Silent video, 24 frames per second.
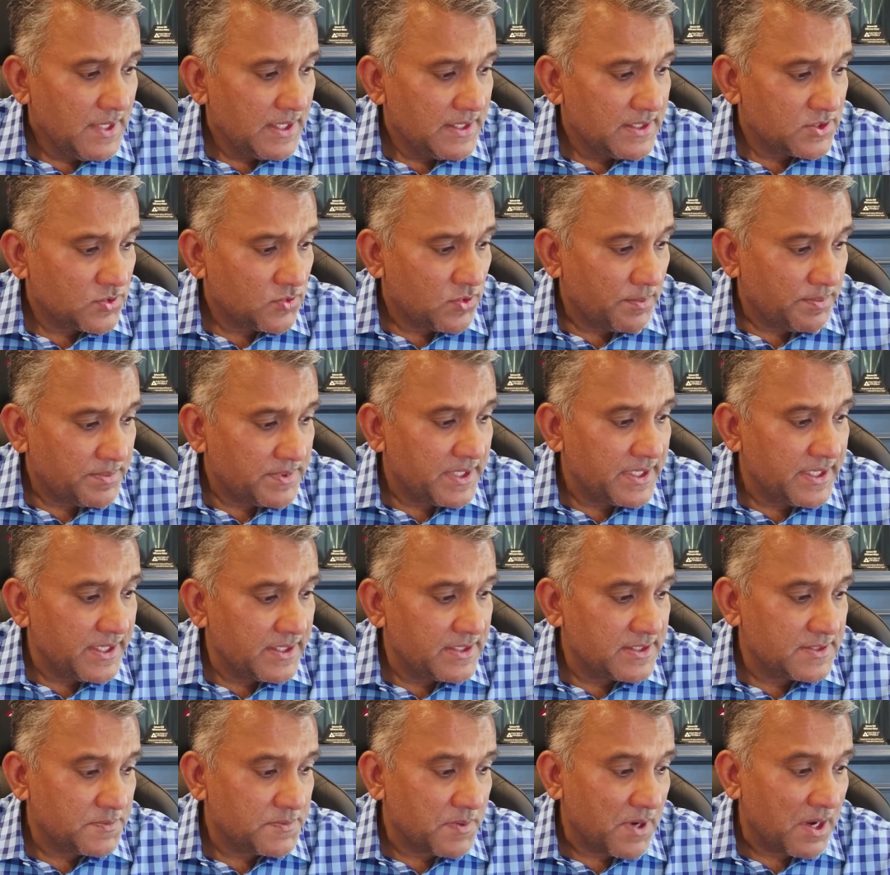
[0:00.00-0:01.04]
the scripting
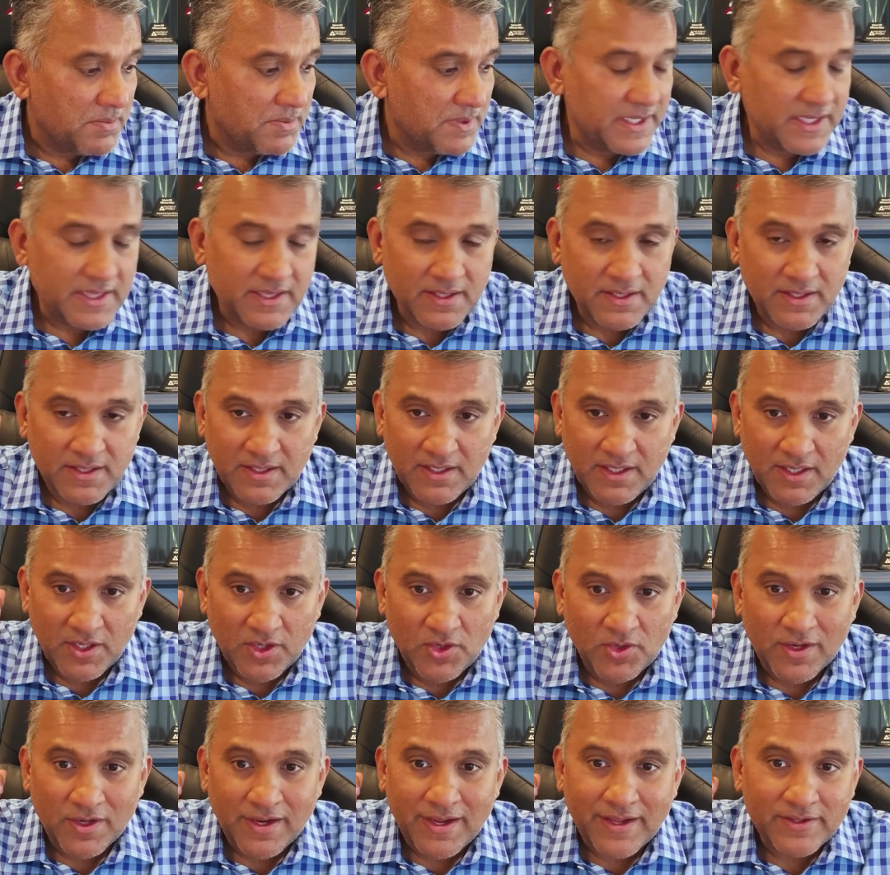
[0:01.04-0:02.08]
is probably a
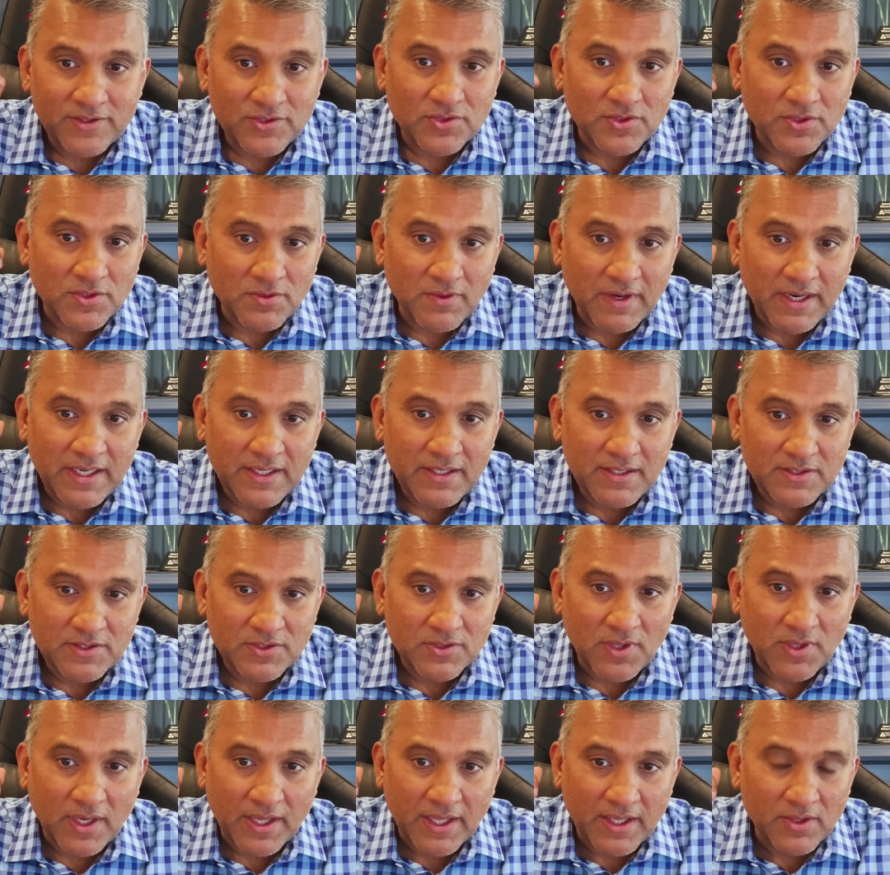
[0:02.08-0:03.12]
good answer, right? To
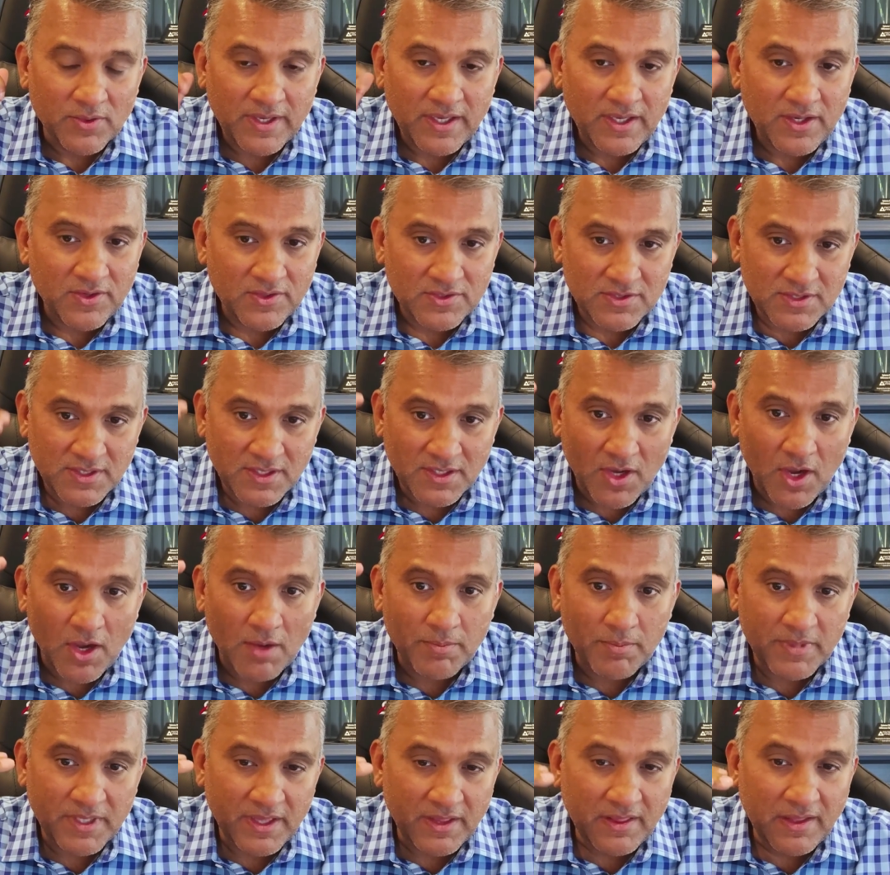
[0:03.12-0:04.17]
like, okay, here's the
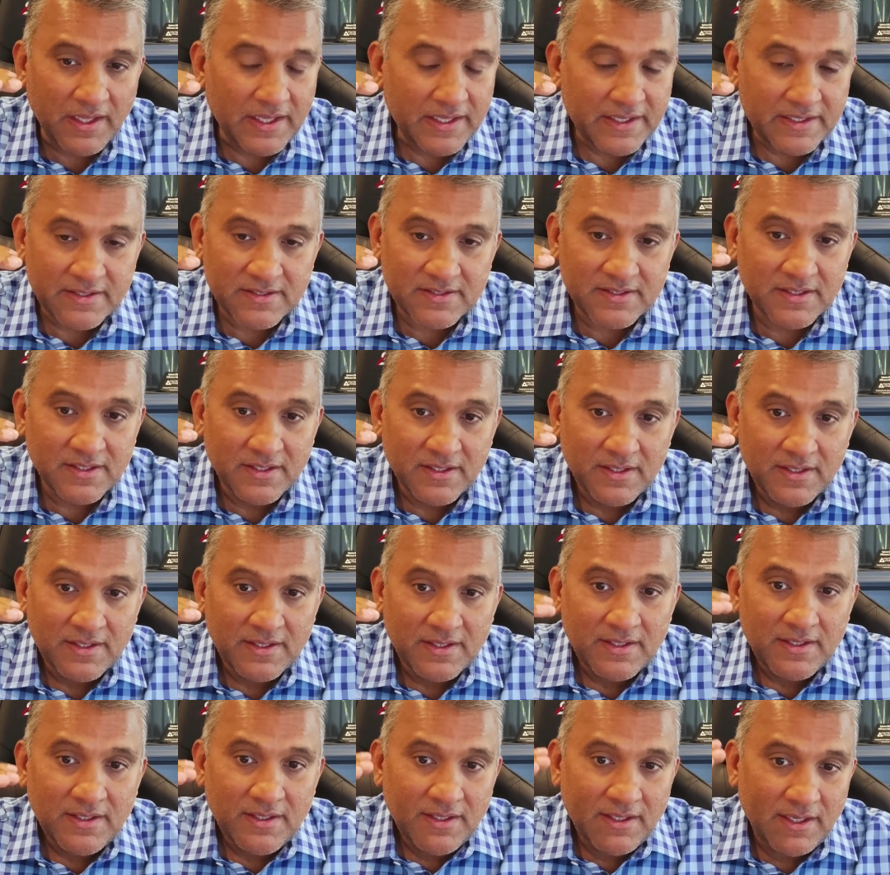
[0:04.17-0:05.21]
common things.
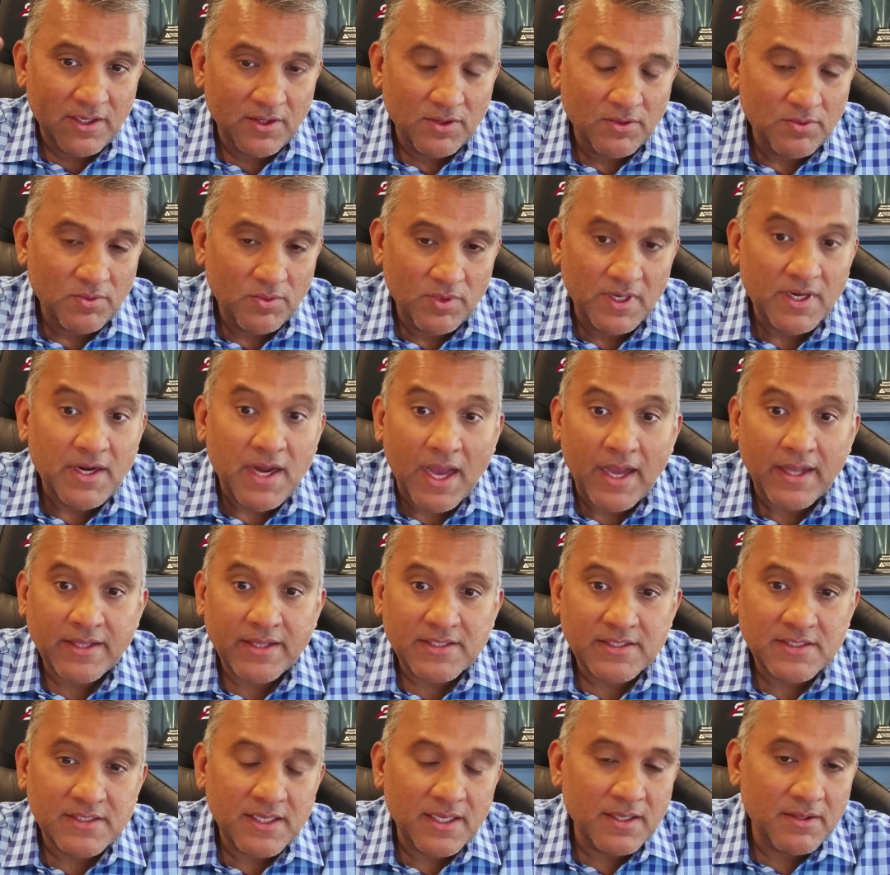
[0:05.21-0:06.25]
We're not
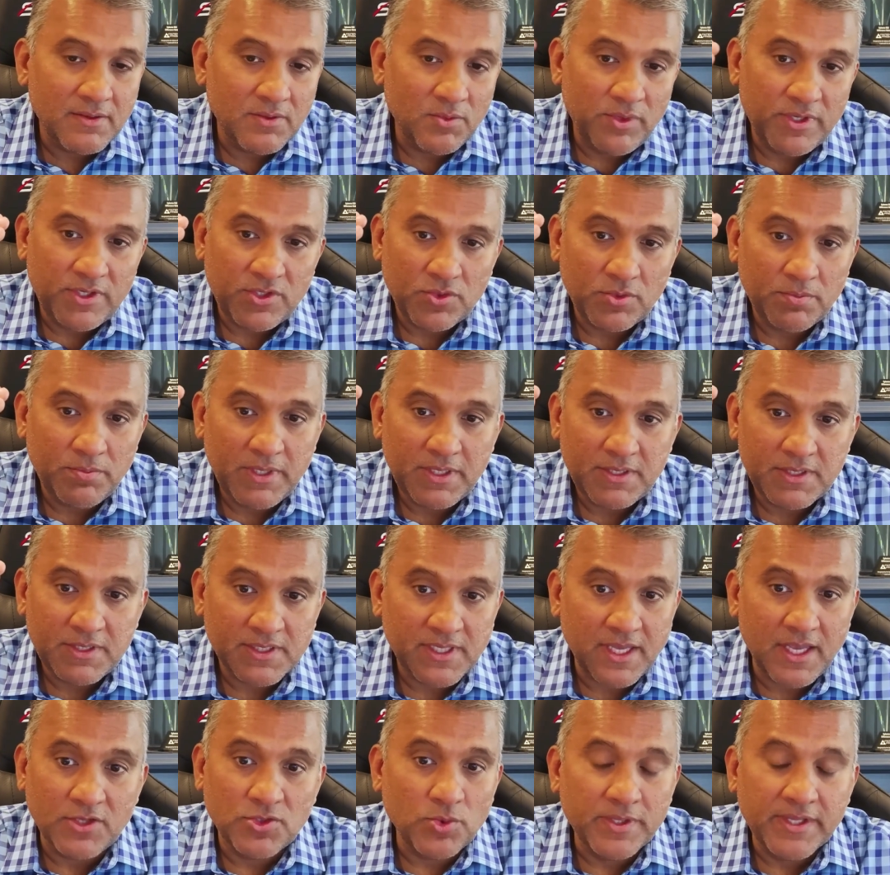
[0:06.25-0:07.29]
saying we should be
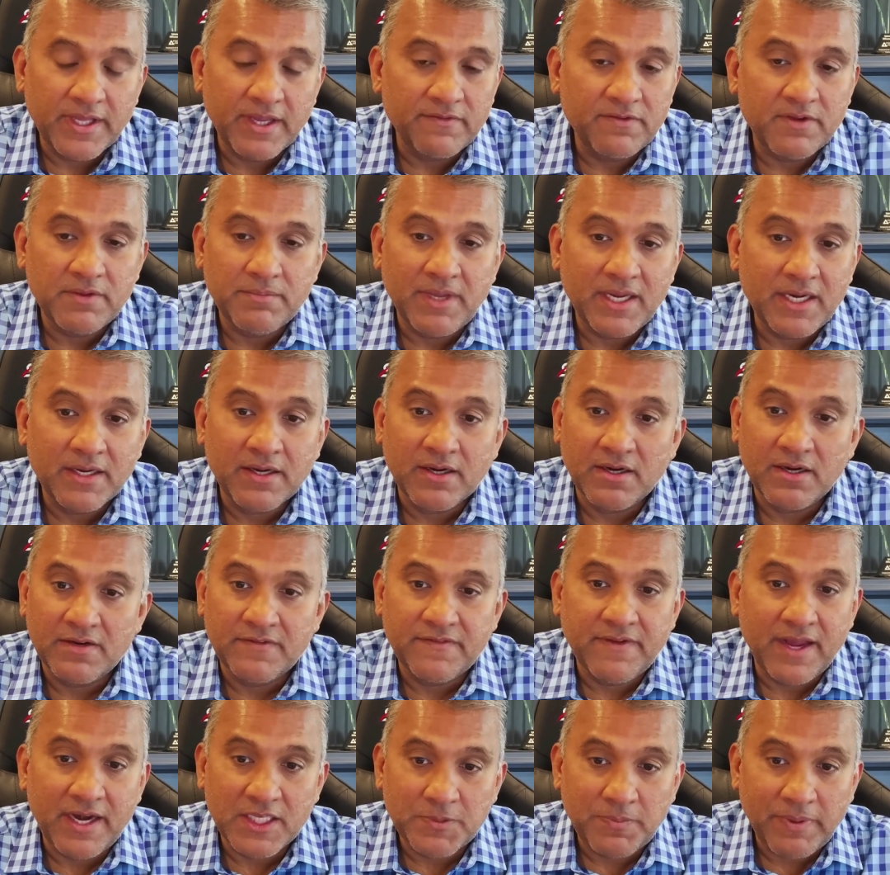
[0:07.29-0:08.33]
scheduling every Medicare
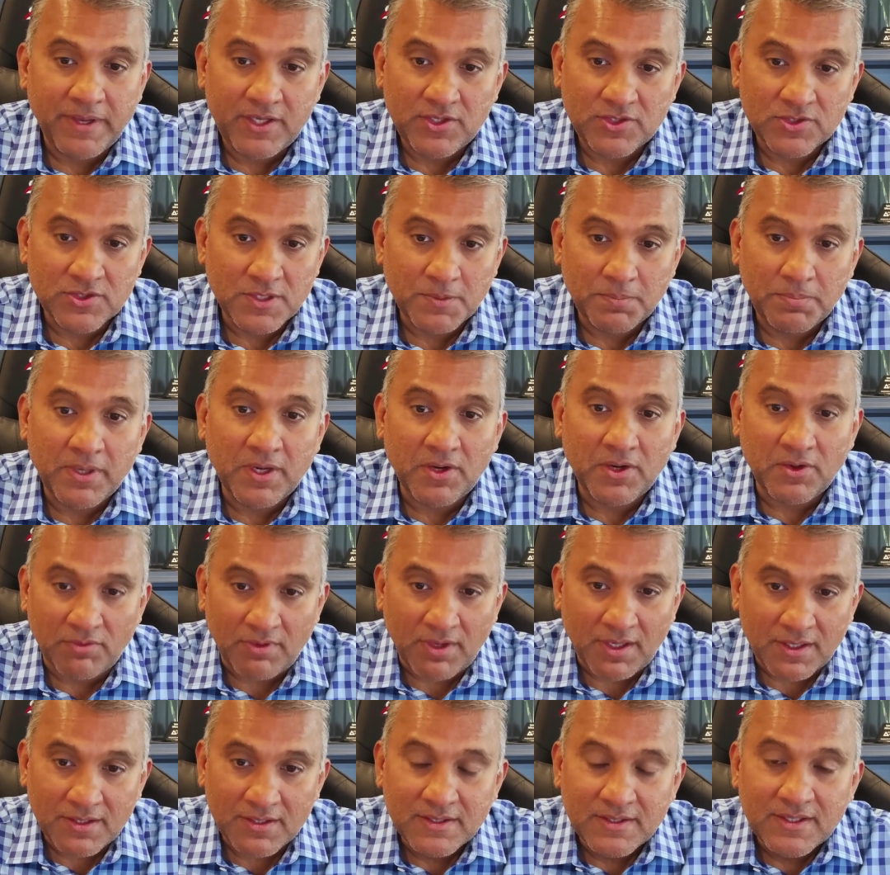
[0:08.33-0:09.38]
Advantage patient,
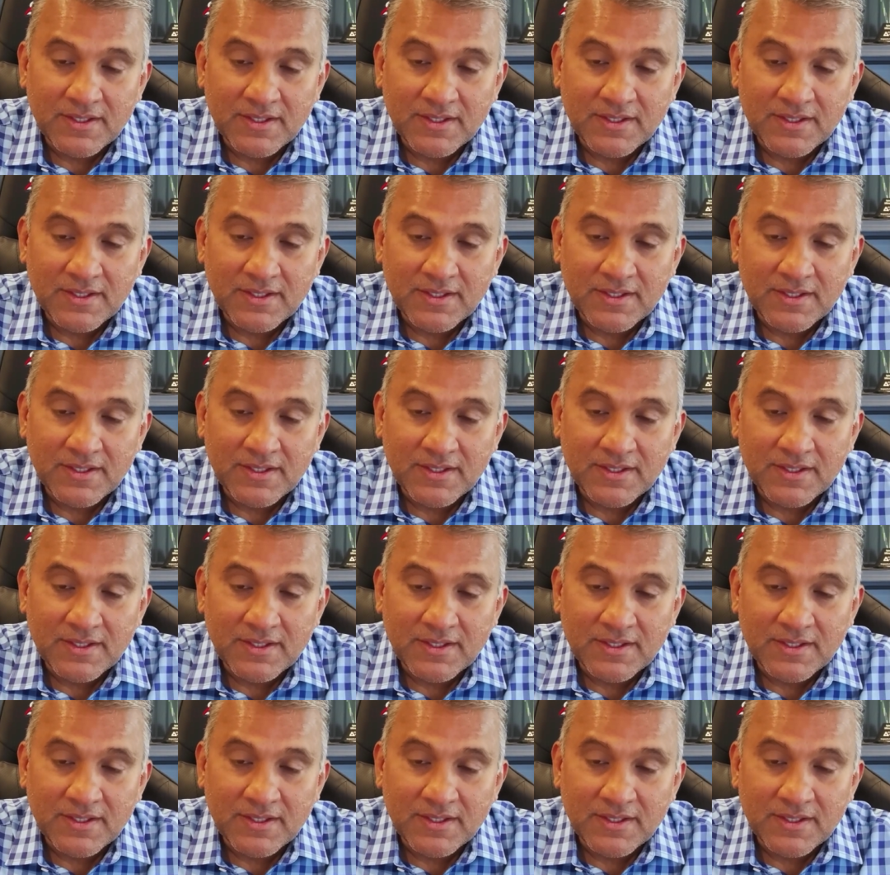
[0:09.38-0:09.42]
period,